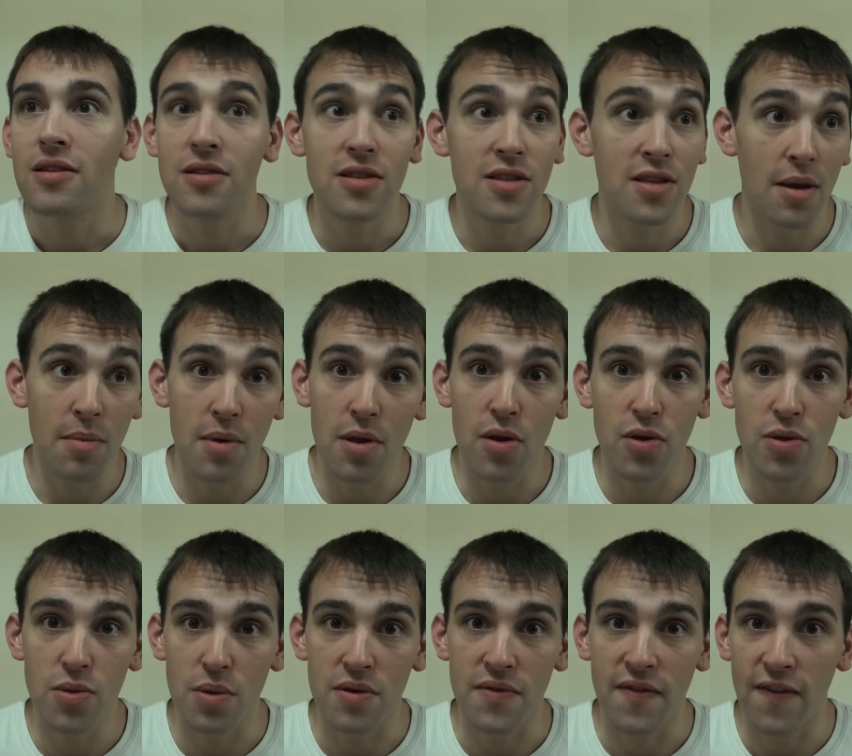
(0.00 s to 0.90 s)
some of
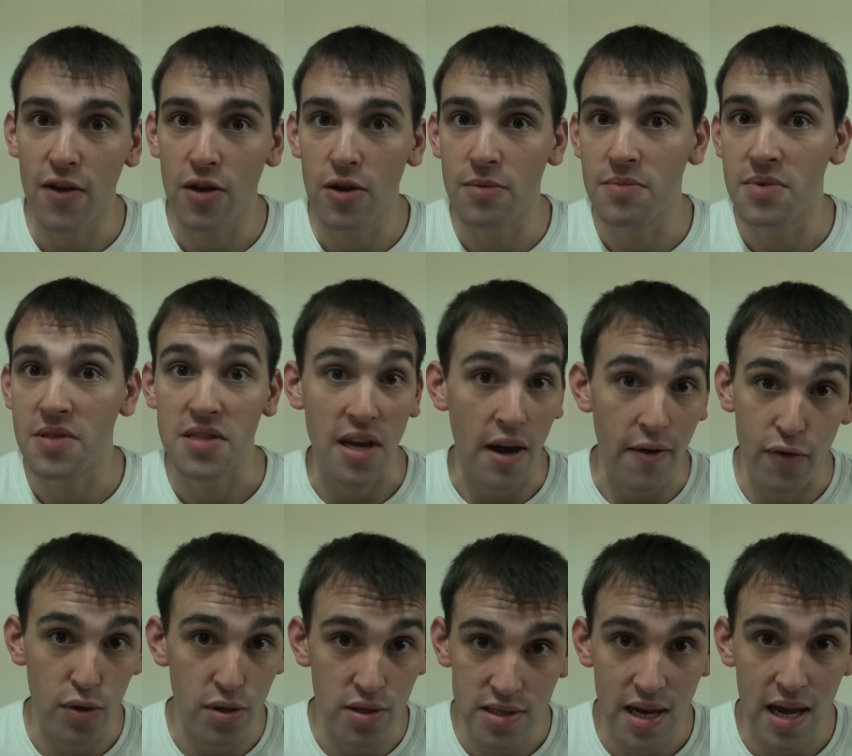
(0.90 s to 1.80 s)
those were filmed
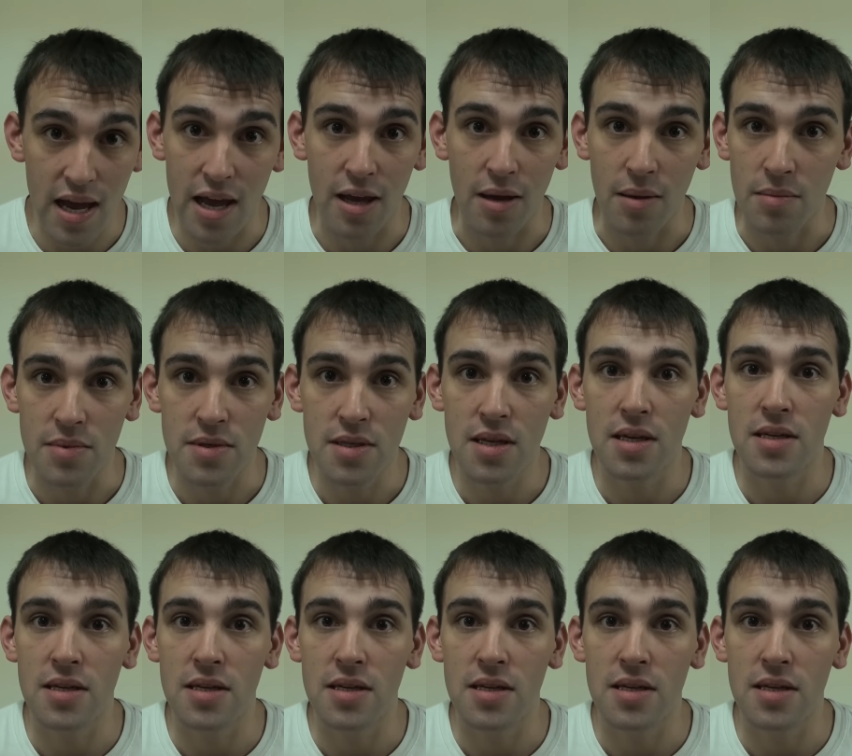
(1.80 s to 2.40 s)
several times